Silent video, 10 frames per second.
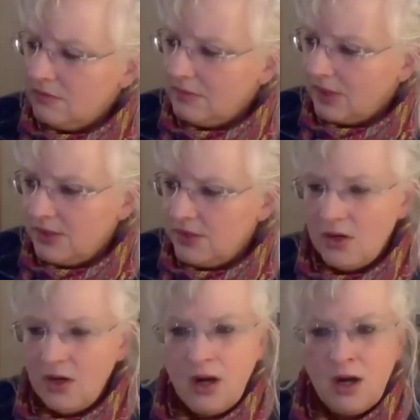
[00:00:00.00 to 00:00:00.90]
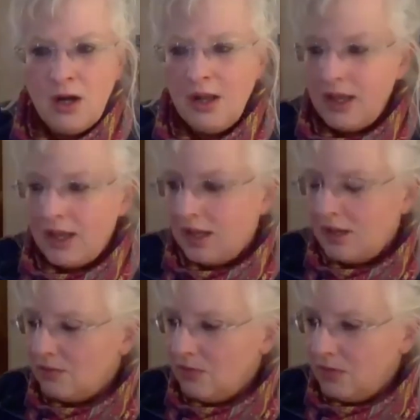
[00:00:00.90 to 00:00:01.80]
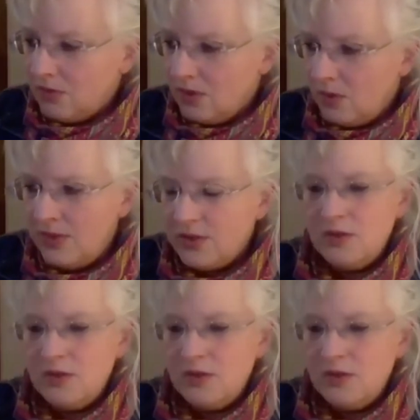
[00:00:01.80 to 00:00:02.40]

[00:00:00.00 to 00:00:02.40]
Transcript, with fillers: Park your car and we'll go into